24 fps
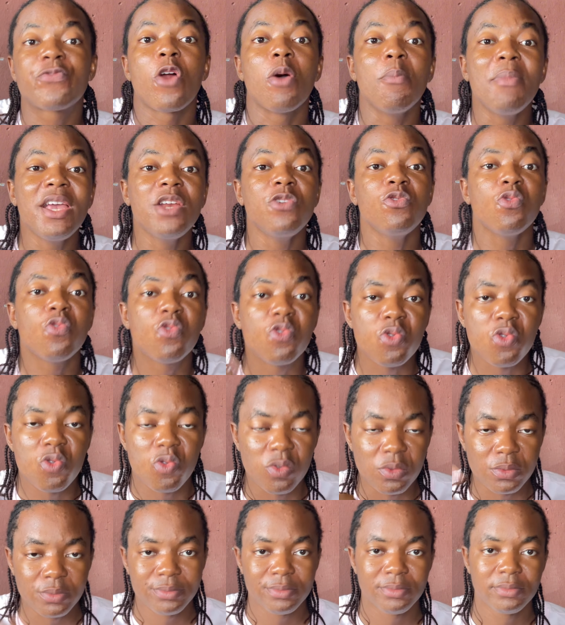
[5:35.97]
from
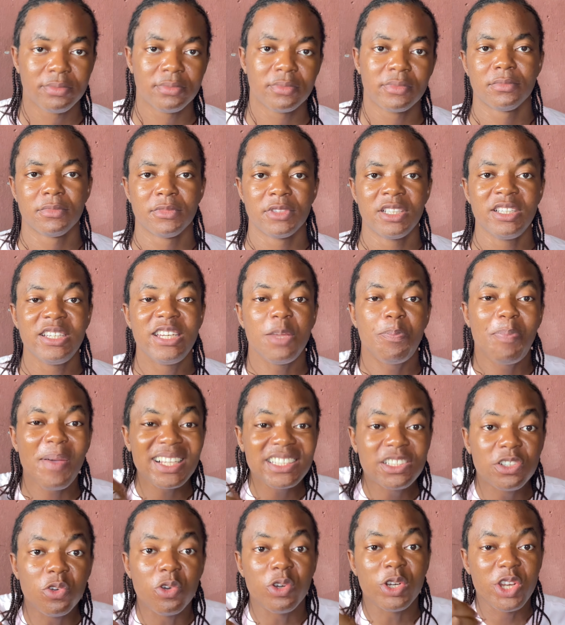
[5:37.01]
Enugu, the
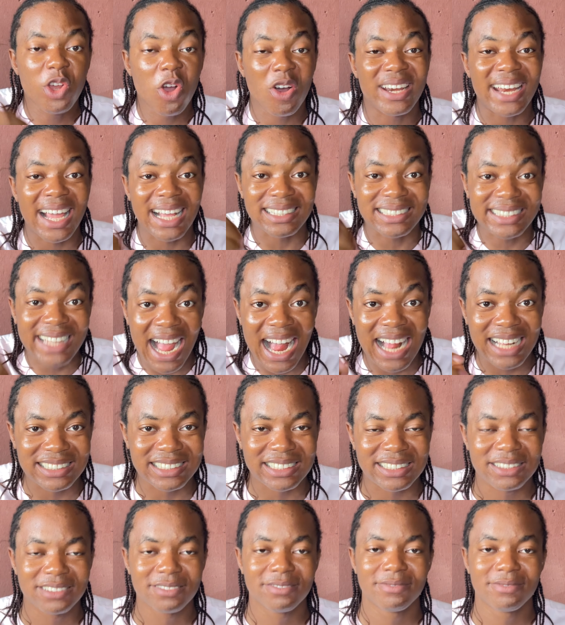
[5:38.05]
person go dey understand.